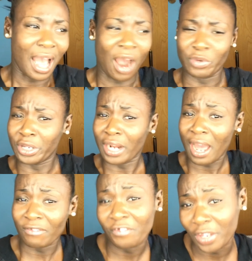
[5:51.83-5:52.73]
are we gonna
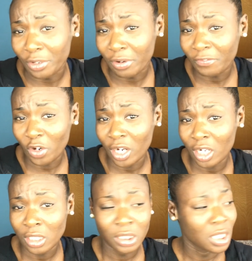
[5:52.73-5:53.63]
have a funeral for
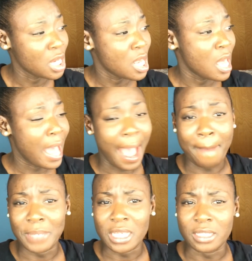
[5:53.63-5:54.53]
her?
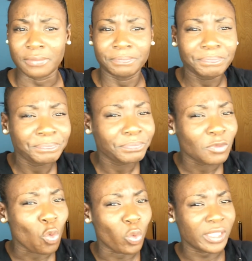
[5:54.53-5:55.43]
I mean,
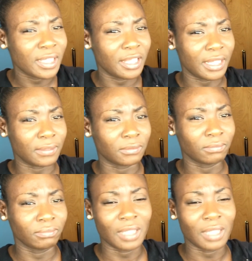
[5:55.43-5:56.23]
what's the deal?